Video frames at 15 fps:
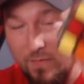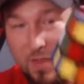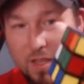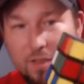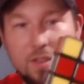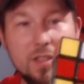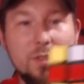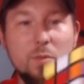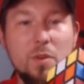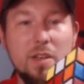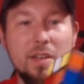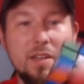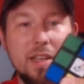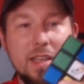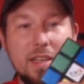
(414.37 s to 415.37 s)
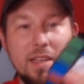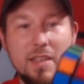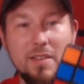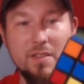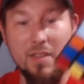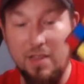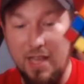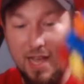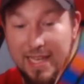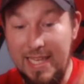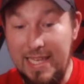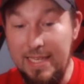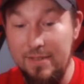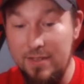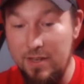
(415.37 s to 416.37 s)
This one is a lot
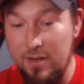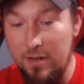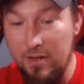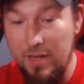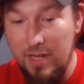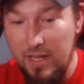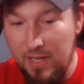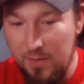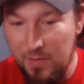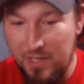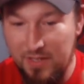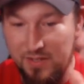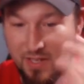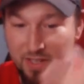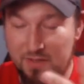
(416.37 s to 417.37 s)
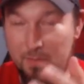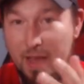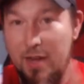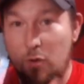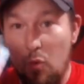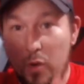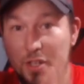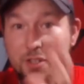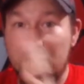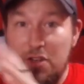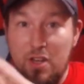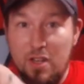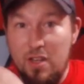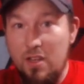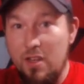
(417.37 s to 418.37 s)
easier because it doesn't matter
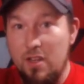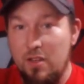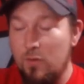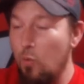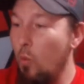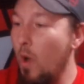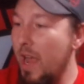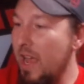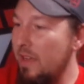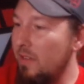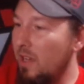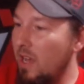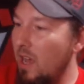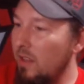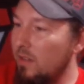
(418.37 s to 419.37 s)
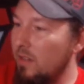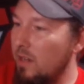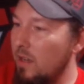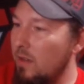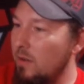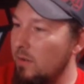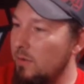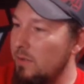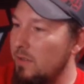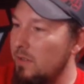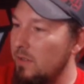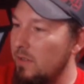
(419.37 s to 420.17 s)
which way the color goes.